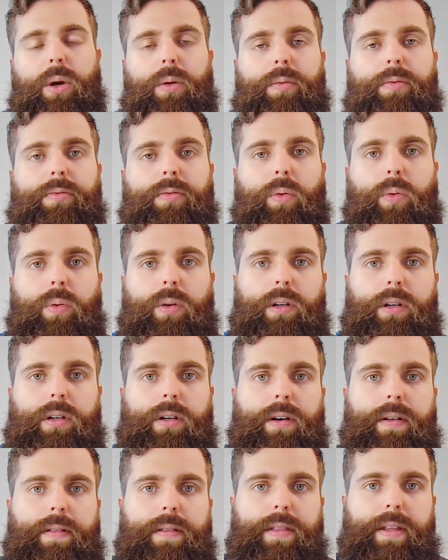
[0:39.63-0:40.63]

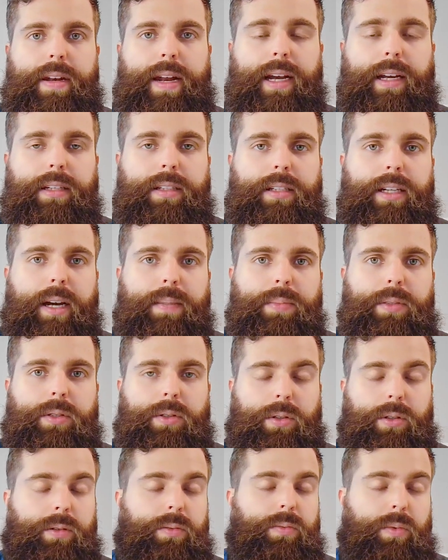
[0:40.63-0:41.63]
for the next
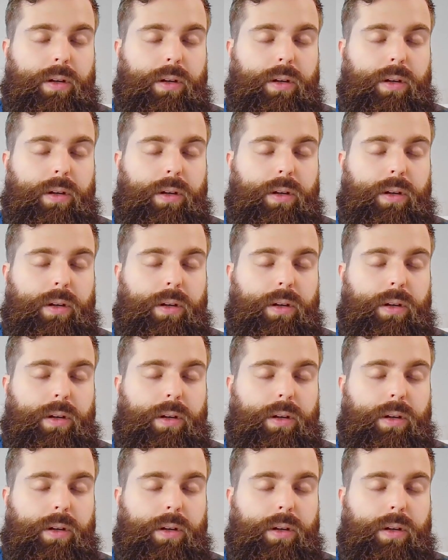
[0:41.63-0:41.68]
steps or,